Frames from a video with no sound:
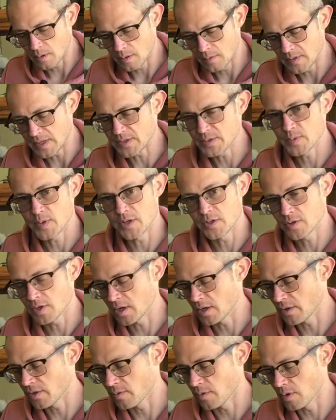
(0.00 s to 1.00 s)
that's why I try
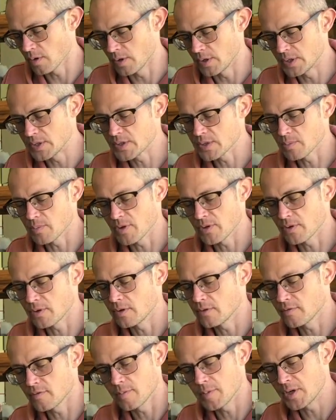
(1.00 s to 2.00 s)
to throw in some other
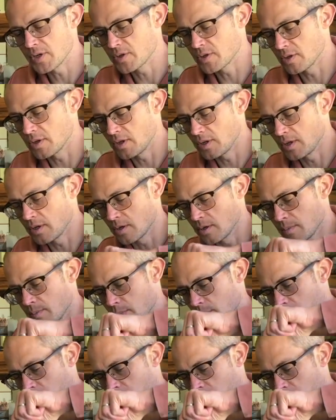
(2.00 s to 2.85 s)
information in here.